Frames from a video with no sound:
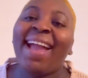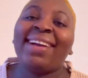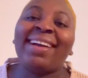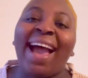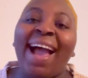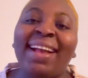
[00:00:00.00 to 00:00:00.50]

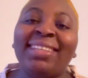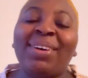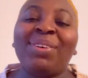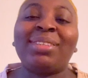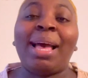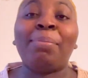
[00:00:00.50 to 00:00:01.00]
Guys,
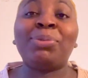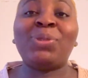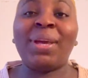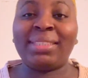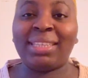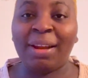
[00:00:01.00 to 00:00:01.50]
I'm
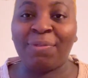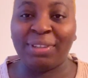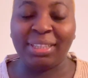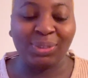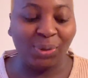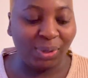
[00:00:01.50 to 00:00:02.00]
so excited for
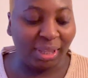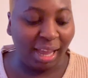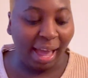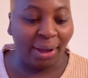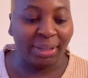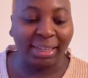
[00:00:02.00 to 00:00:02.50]
this order.
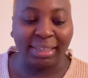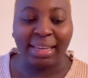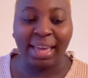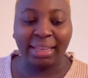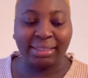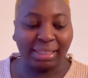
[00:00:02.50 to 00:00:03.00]
I ordered it
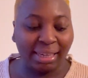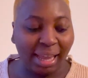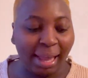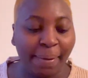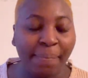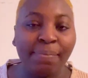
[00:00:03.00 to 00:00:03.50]

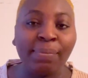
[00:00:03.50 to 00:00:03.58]
yesterday.